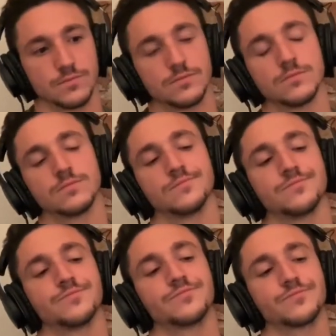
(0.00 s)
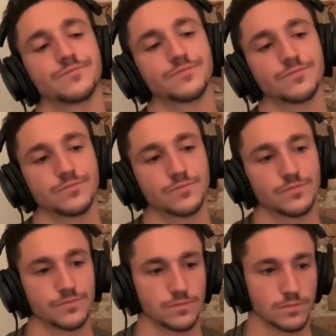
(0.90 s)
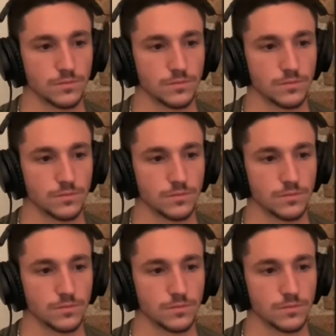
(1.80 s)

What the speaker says: No one is speaking in this clip.